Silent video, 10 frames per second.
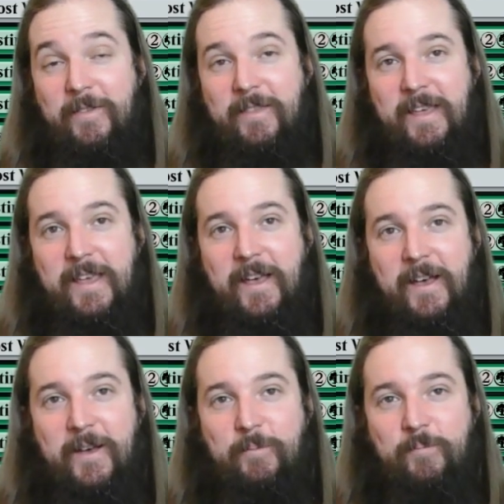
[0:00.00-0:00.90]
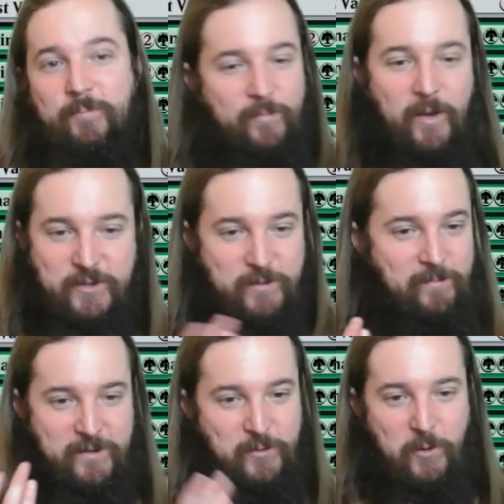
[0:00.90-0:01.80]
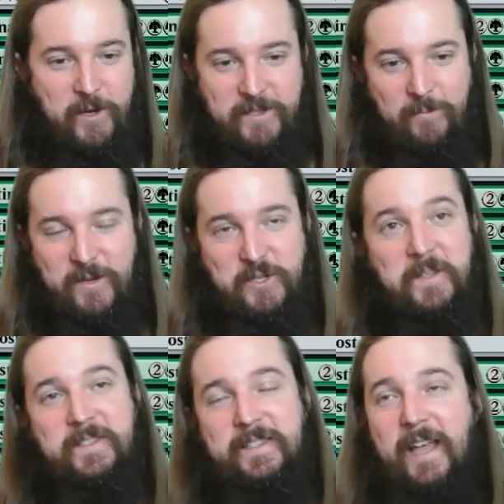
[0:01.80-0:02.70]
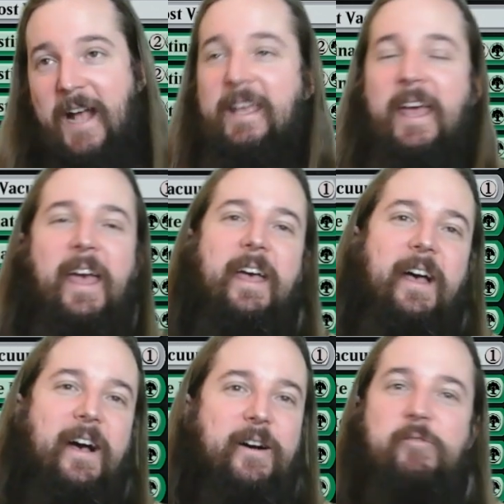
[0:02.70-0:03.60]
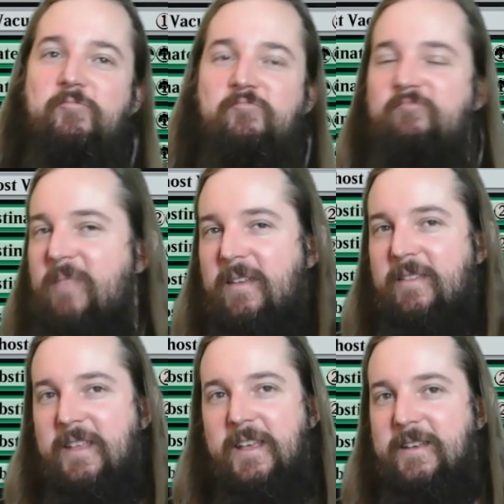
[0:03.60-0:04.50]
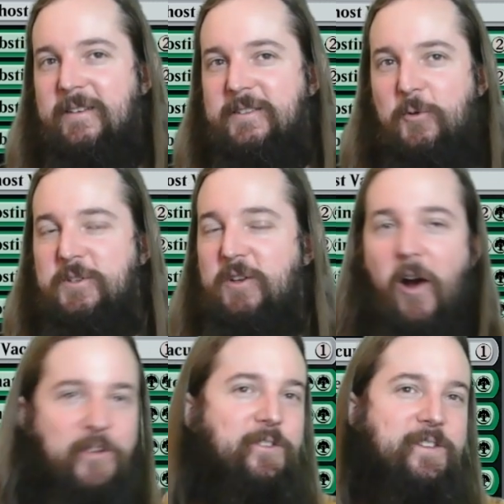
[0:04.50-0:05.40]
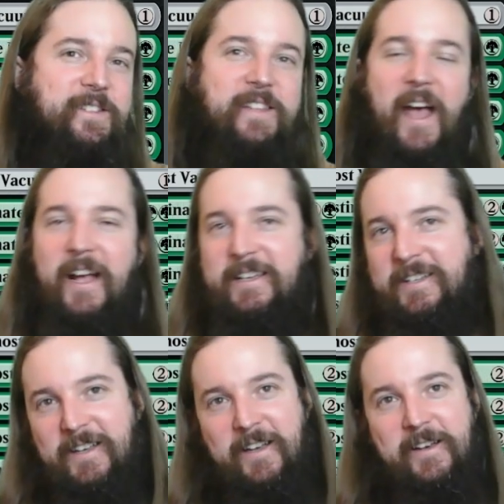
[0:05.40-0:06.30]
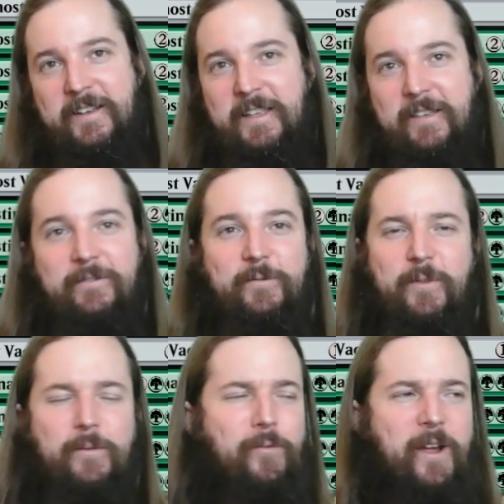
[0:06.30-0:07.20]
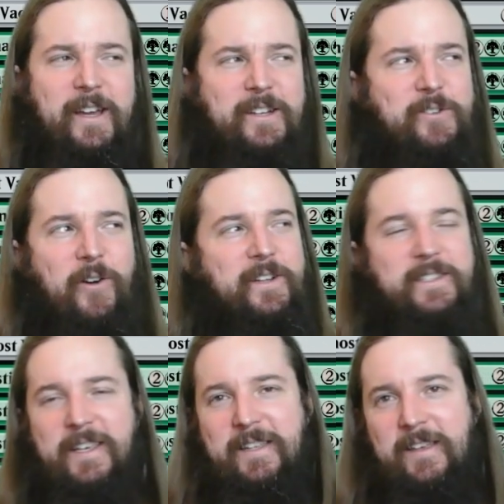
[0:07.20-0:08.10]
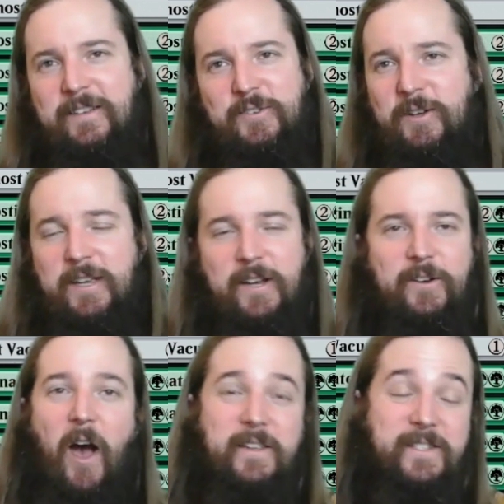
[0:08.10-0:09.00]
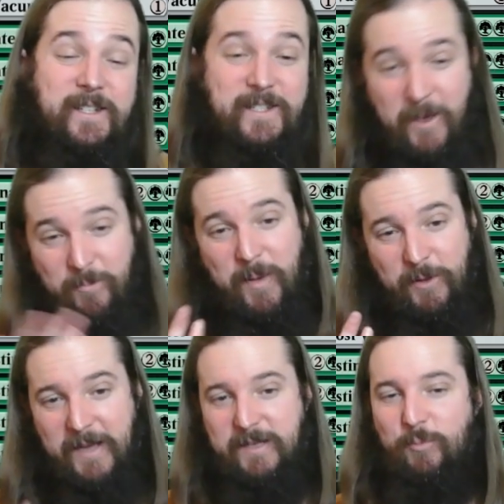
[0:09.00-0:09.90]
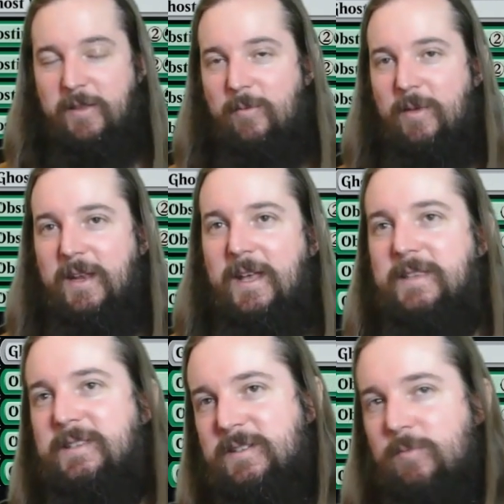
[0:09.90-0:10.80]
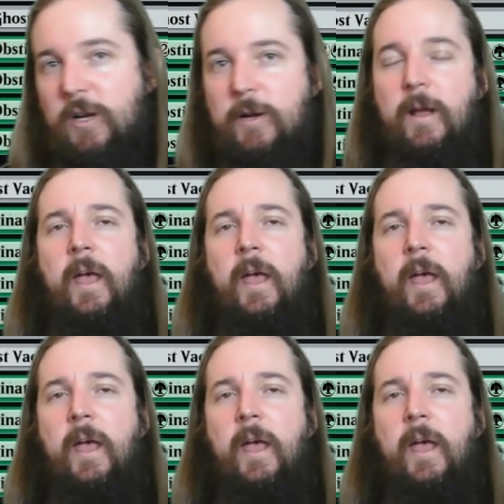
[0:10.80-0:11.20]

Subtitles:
the Azorius Omniscience deck, the Azorius Oculus deck, even for hitting targets like the Enduring Curiosity, some people like to bring them in against Dimir